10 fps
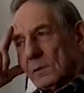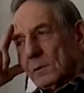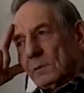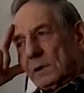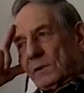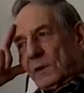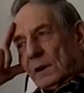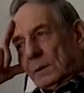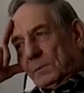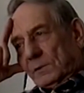We'd
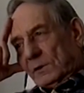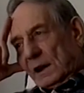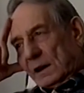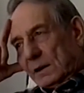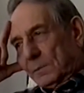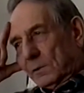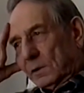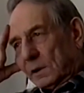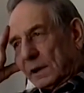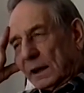stack up
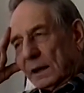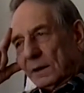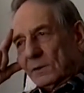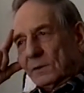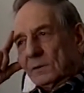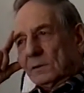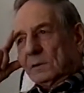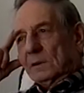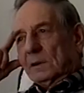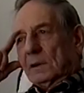oil cans.
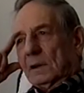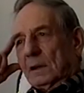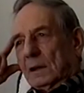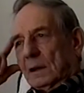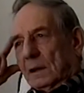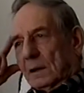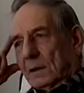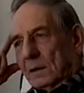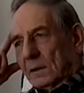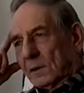
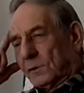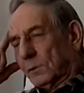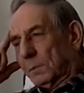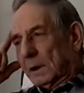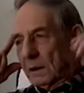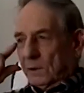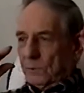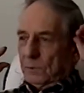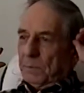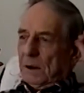These two buildings
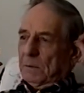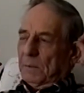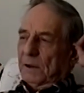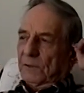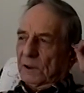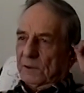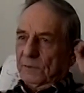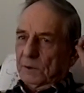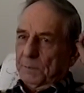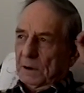were probably about 6
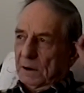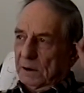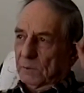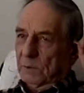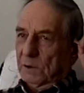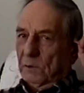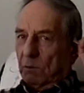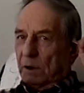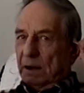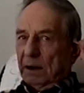foot apart, and we'd go
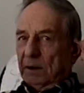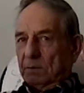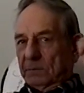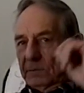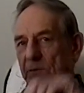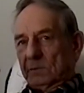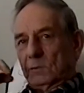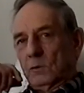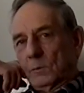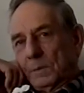way down,
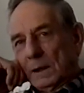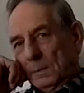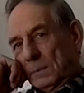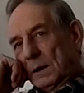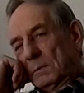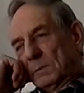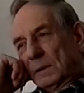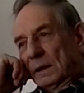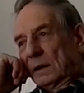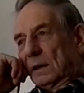
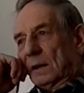probably